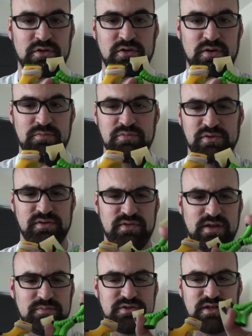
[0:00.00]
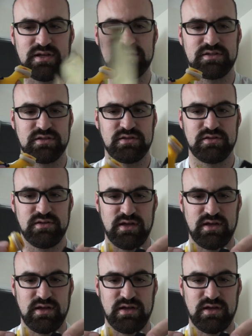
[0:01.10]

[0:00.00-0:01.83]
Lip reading: although I believe the MCS